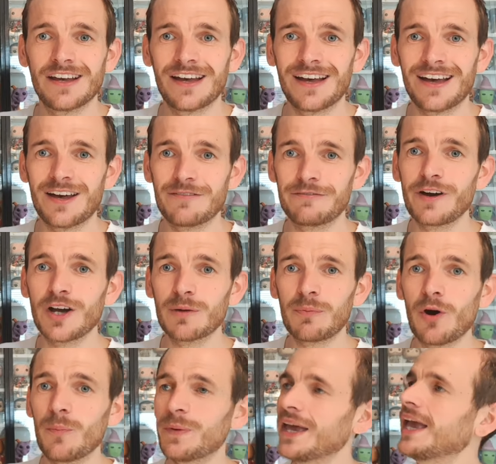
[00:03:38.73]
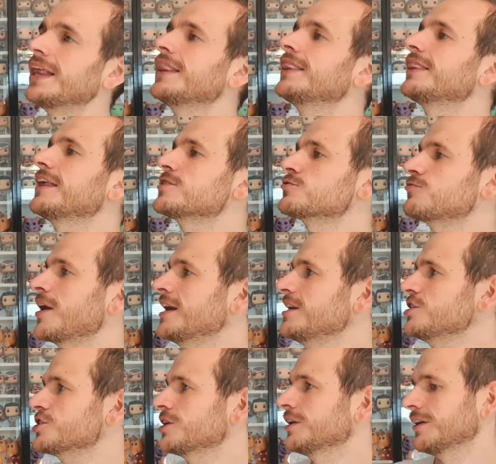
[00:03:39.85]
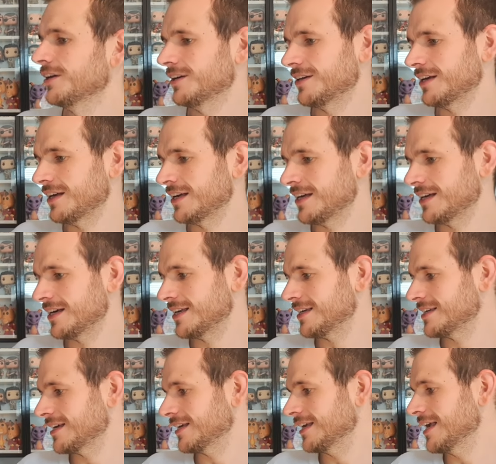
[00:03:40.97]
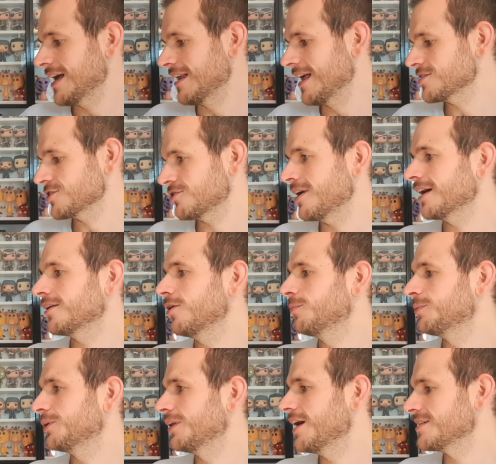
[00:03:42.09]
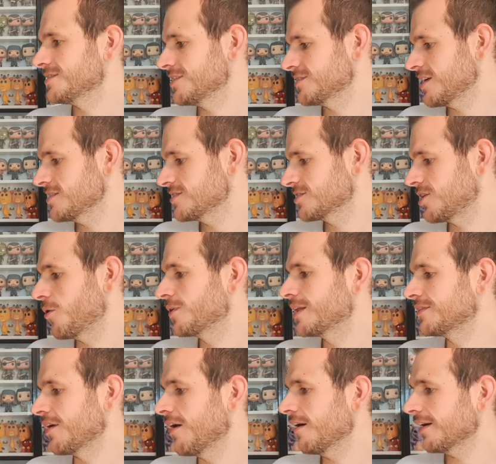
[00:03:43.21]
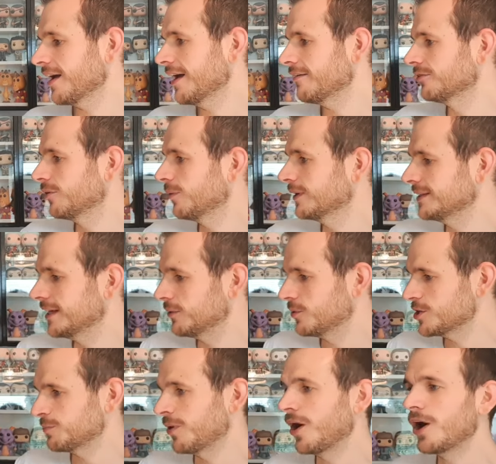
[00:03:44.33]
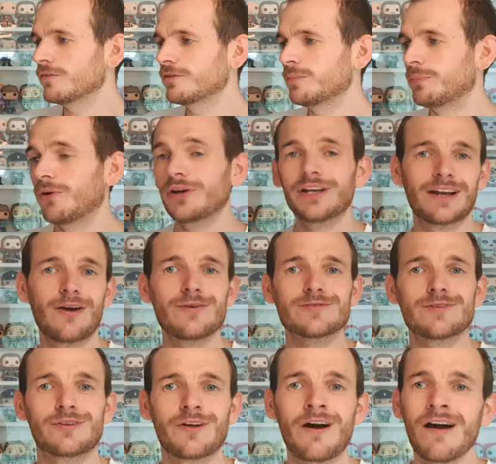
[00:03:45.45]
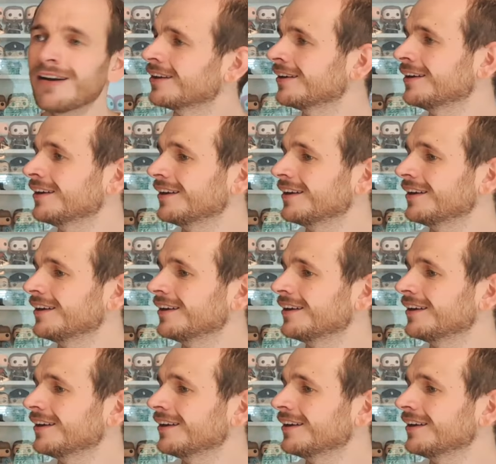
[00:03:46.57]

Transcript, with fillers: uh, Funko Pop in this range. And yeah, let's crack open this. It says glow in the dark. I have no idea which part of her body glows in the dark.